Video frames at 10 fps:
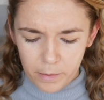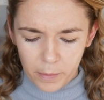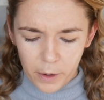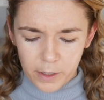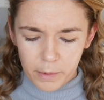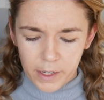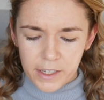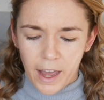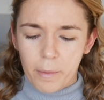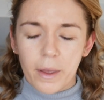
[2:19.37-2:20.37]
possibly
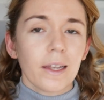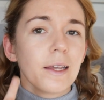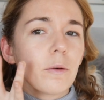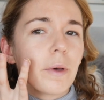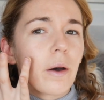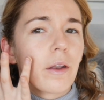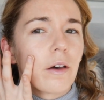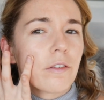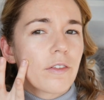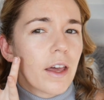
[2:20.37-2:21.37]
dab a little bit on
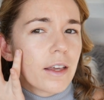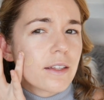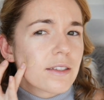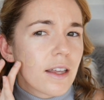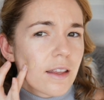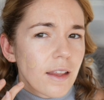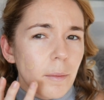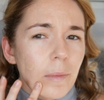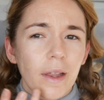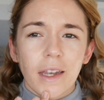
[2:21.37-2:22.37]
her face and
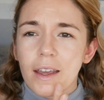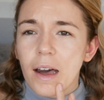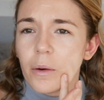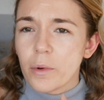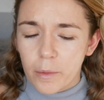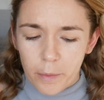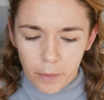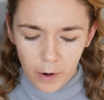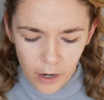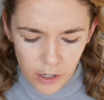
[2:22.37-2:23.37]
then blend it out with a
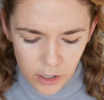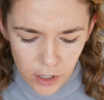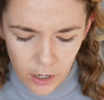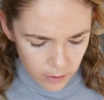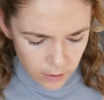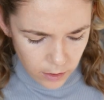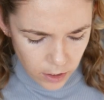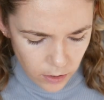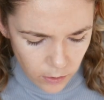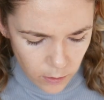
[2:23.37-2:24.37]
brush. Did
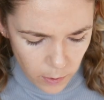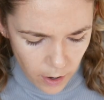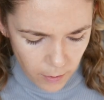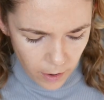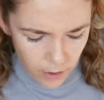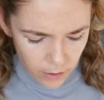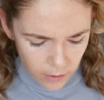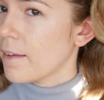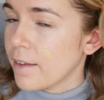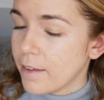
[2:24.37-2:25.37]
she not use primer?
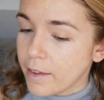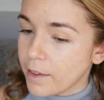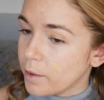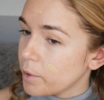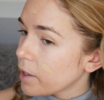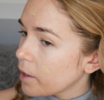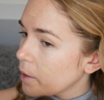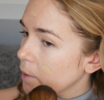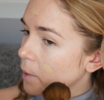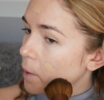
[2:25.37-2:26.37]
Here we
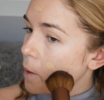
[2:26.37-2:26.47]
go.